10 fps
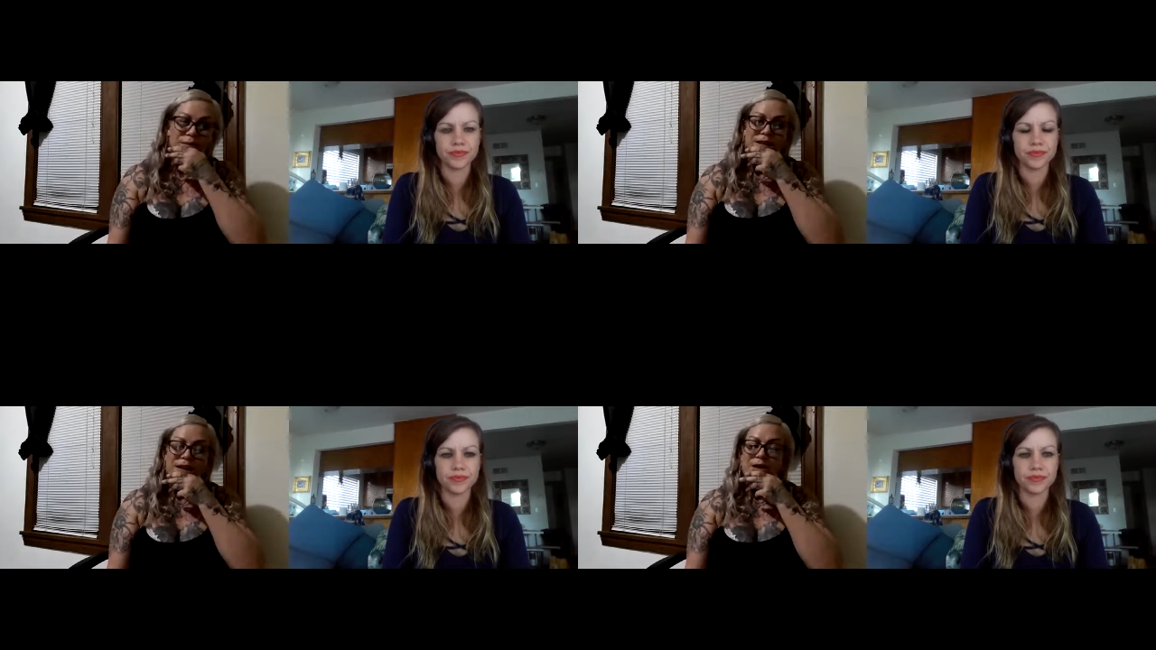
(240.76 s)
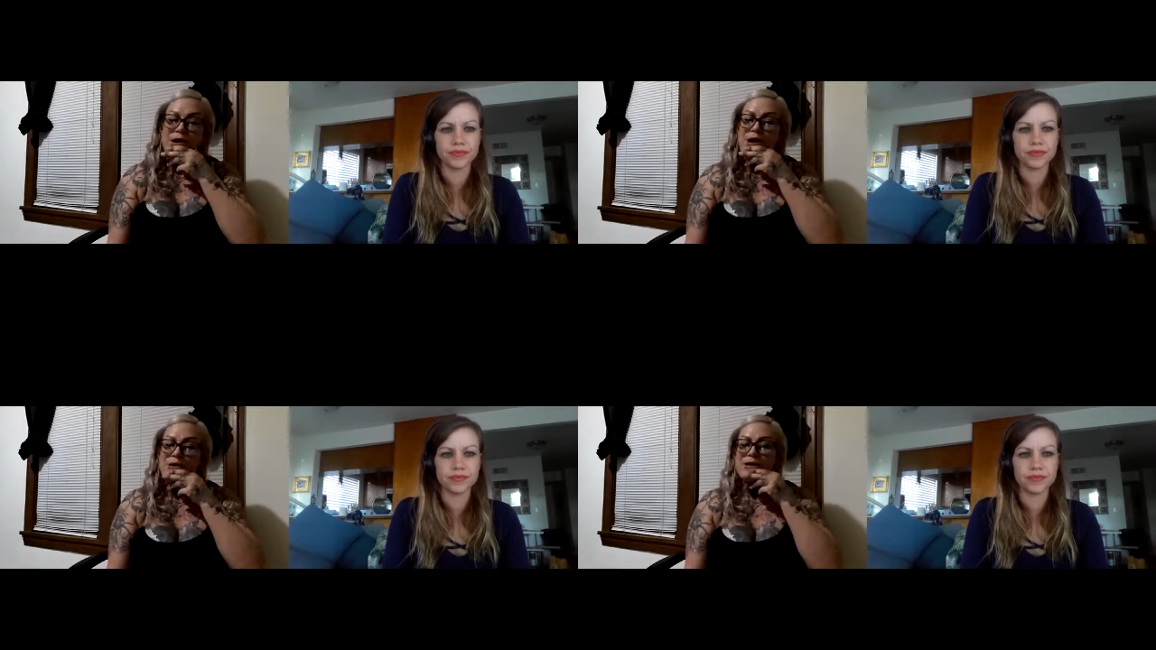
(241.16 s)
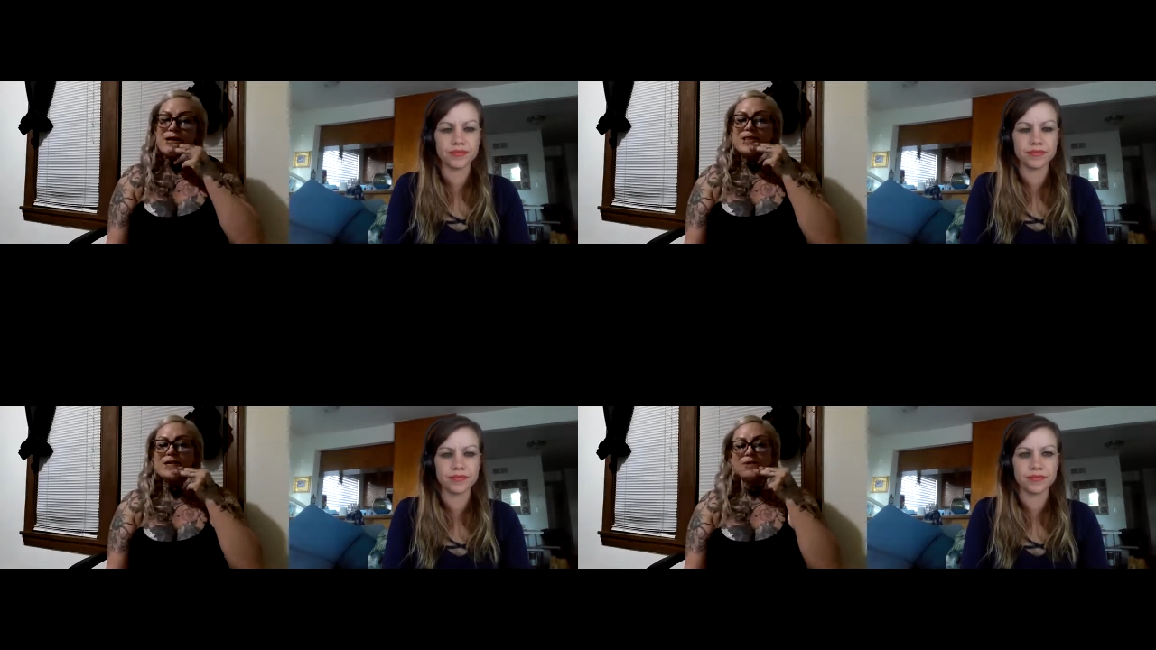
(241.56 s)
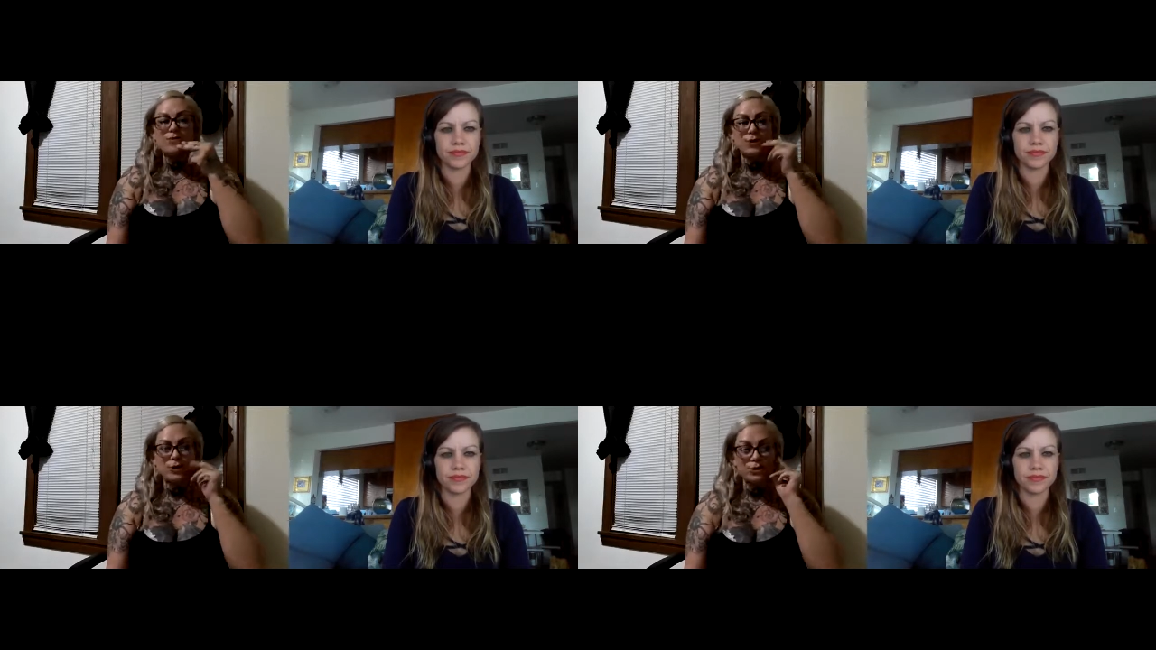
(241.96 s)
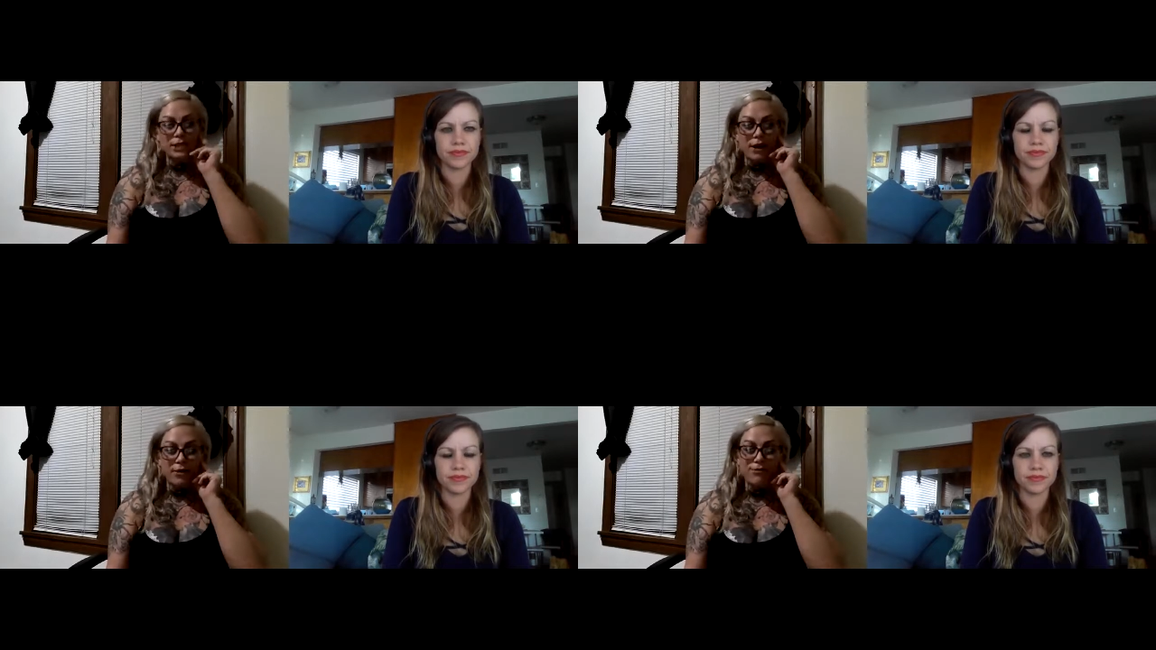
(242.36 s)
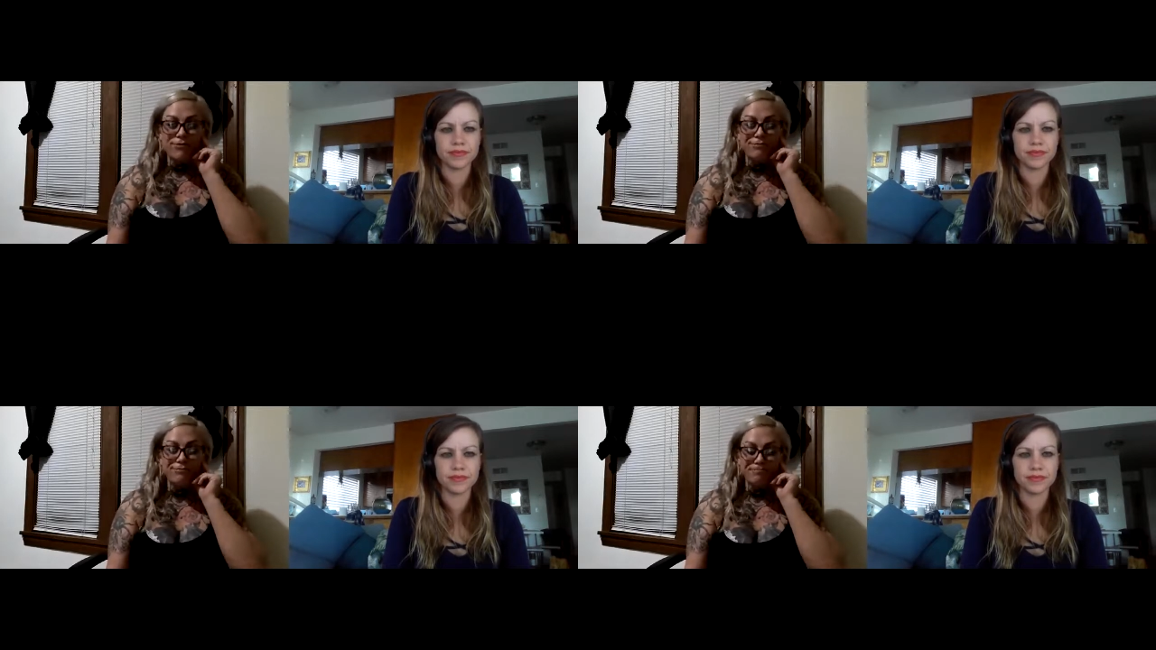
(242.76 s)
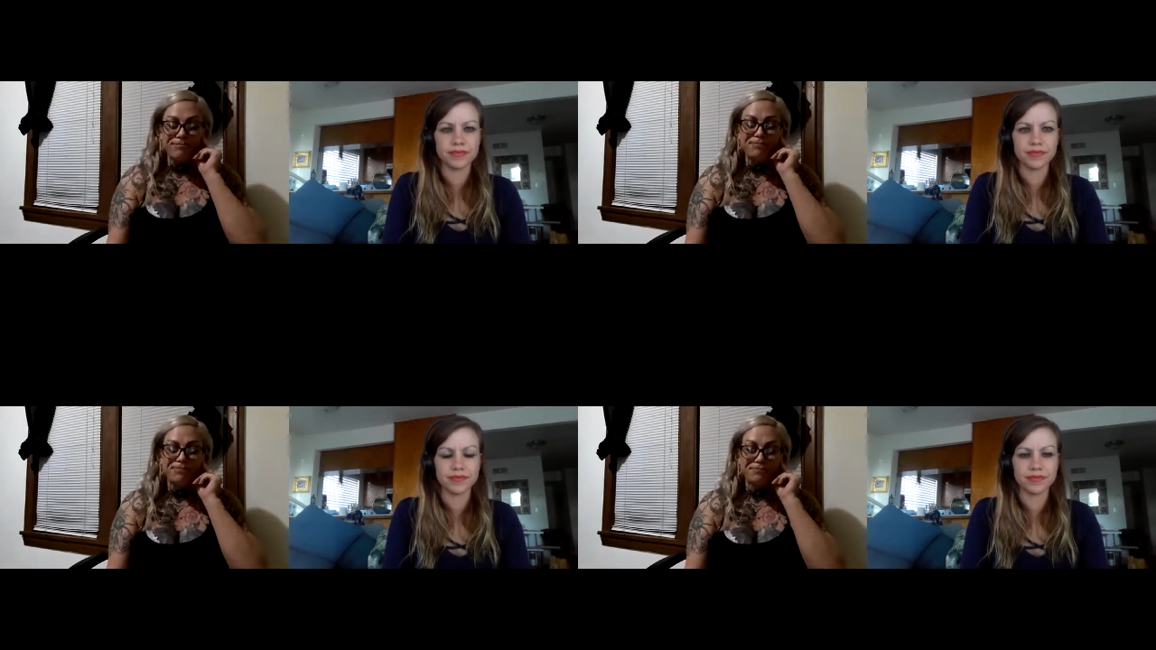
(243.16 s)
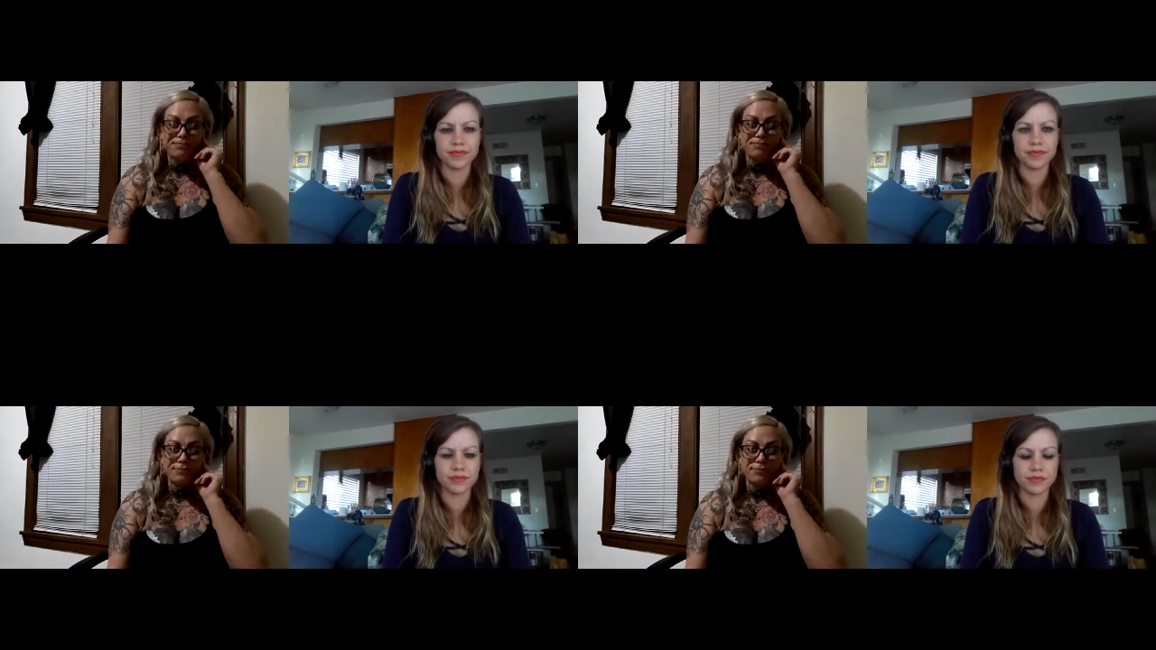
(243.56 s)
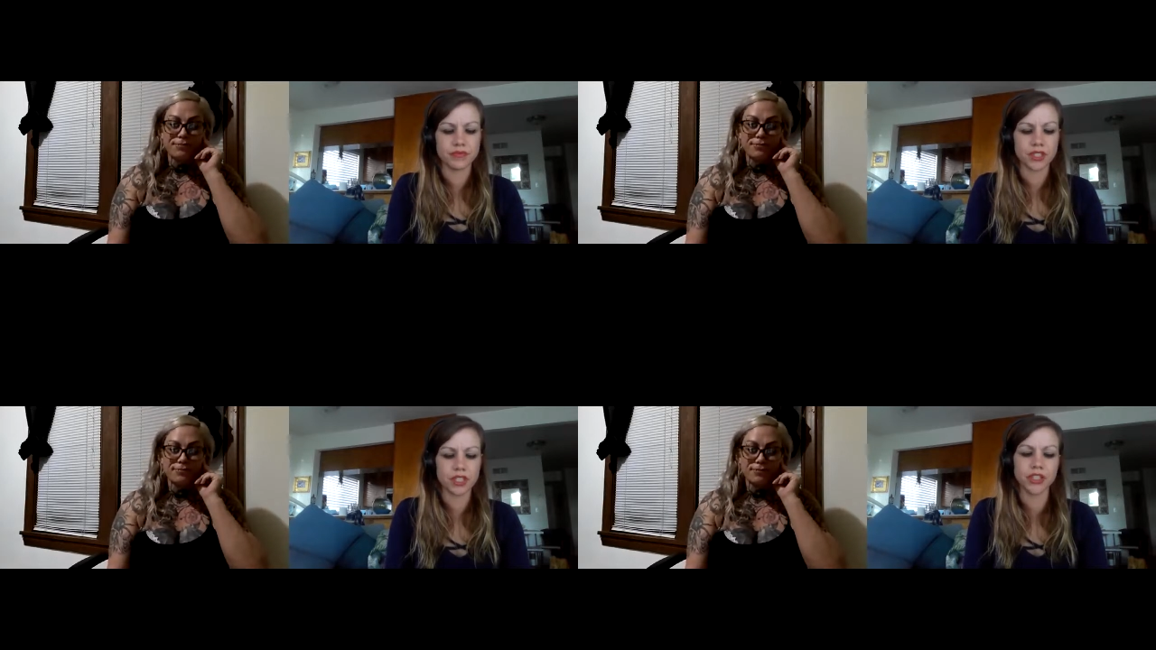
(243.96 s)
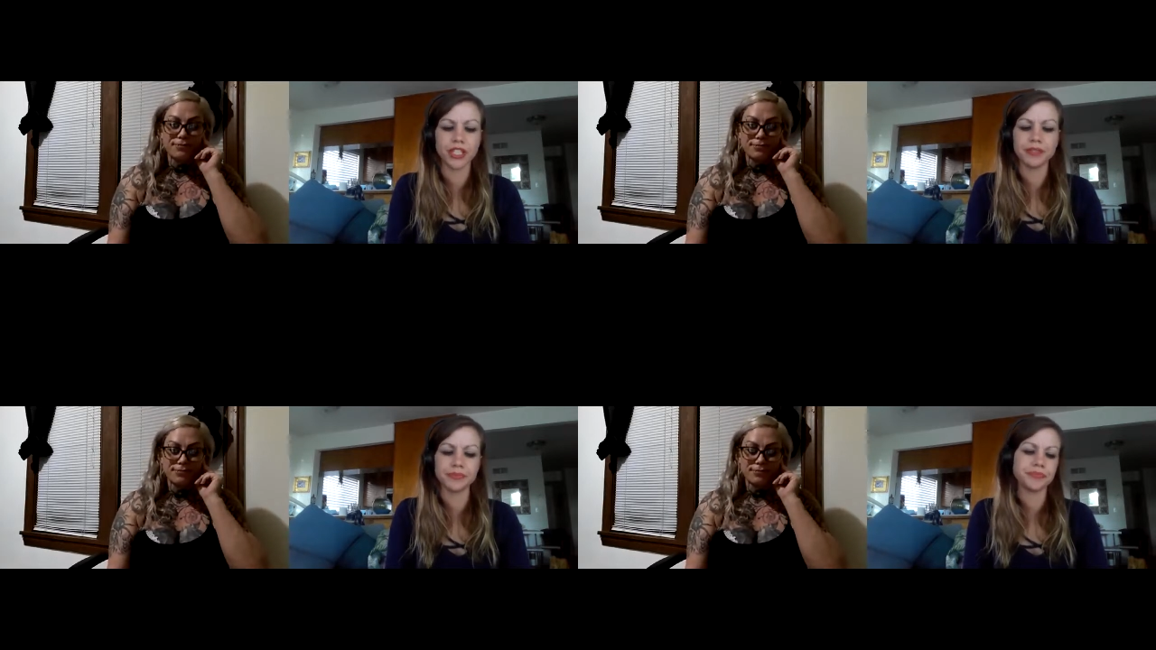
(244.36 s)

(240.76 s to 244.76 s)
Speaker 1: then you're not really living for yourself.
Speaker 2: Agreed.